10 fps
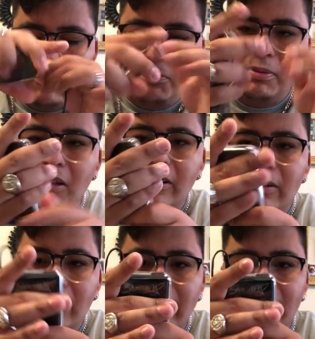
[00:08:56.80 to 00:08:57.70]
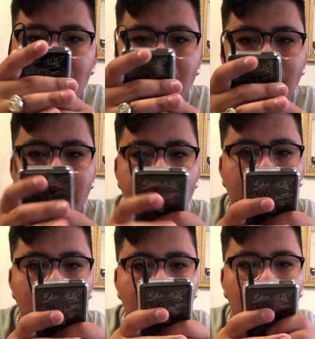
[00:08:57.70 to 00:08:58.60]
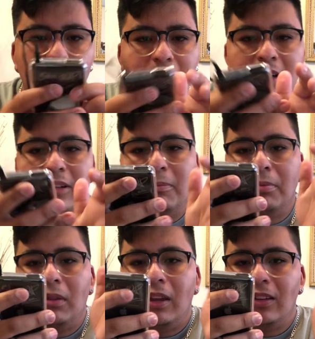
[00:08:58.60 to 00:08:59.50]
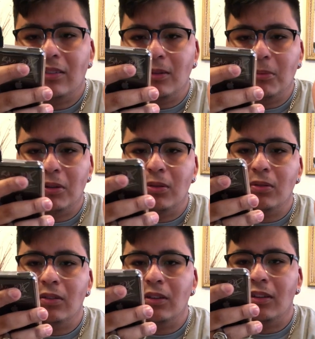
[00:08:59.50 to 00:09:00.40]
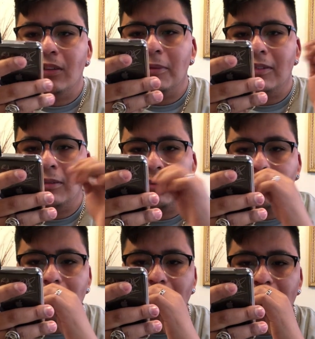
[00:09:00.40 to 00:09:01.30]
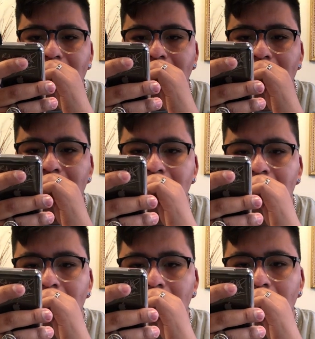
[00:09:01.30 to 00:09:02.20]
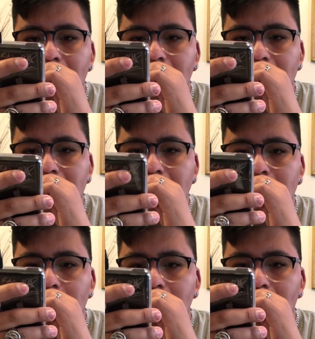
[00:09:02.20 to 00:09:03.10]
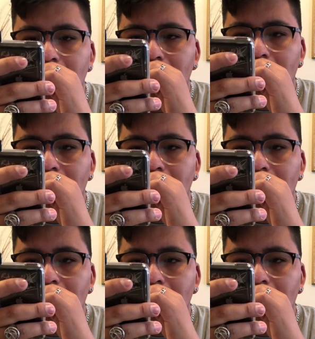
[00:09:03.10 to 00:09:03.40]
plug it right in, and we're gonna play some music. Let's play some Selena, Selena music.